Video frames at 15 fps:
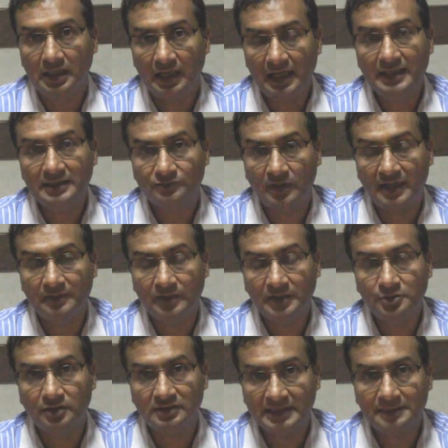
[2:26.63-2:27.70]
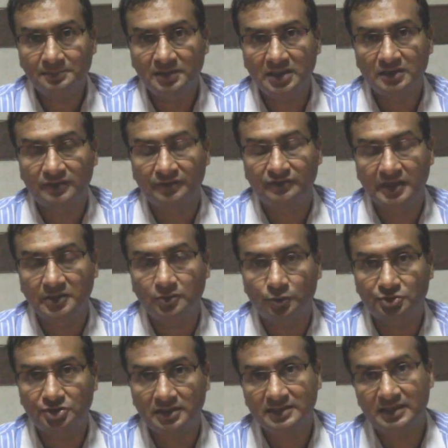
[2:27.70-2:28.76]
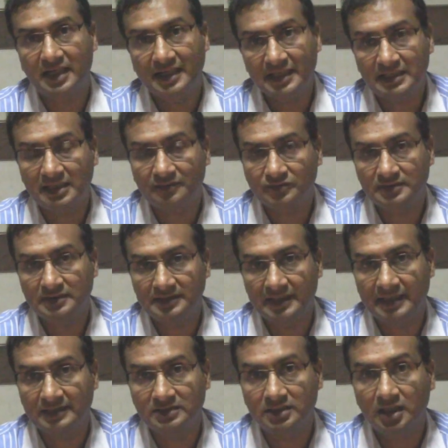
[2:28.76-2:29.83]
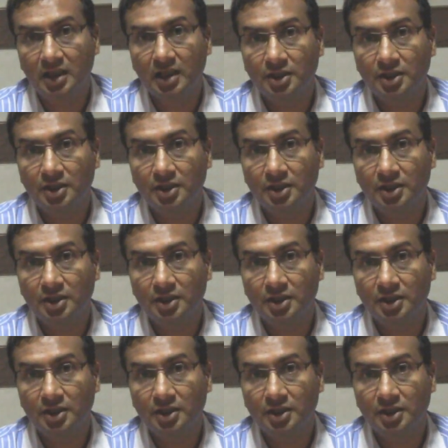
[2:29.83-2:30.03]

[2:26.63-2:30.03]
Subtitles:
And when you attempt these 15 questions again after the test,